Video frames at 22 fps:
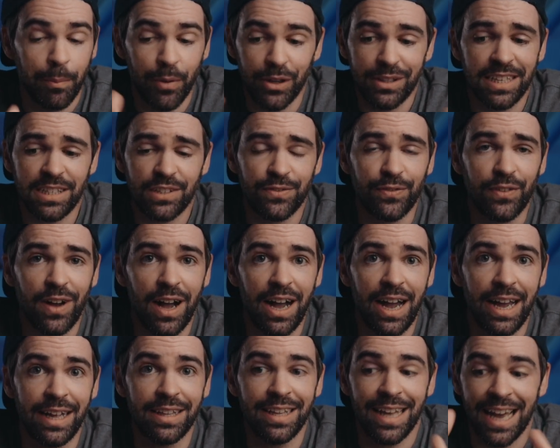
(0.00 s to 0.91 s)
But that's
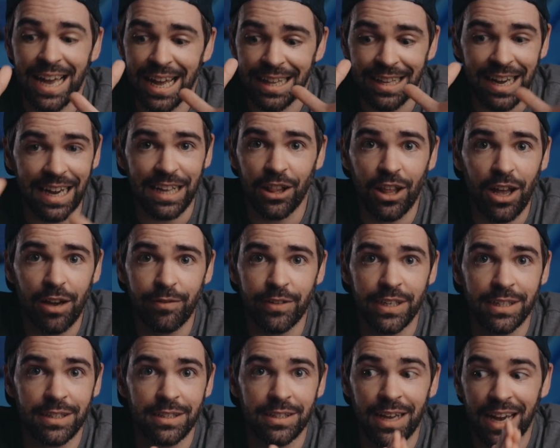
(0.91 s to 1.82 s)
fine and I love
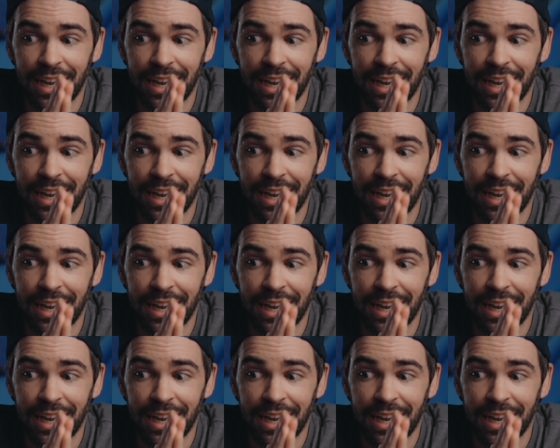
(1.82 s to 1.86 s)
it.